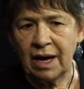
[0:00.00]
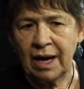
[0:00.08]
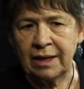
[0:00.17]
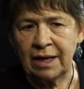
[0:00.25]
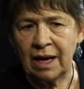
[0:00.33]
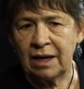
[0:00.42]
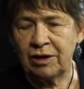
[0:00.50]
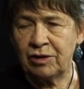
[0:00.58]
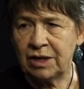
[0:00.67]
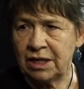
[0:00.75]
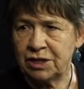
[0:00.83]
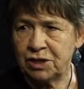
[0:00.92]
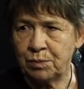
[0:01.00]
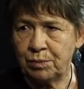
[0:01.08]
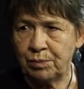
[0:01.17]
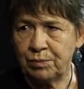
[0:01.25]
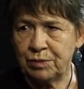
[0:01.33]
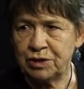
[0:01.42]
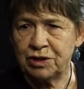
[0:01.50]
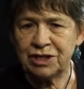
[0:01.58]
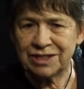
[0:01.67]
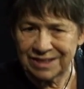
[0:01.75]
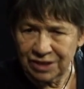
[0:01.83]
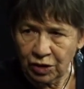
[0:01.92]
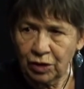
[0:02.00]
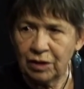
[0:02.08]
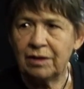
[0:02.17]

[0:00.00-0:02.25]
and now you need to to just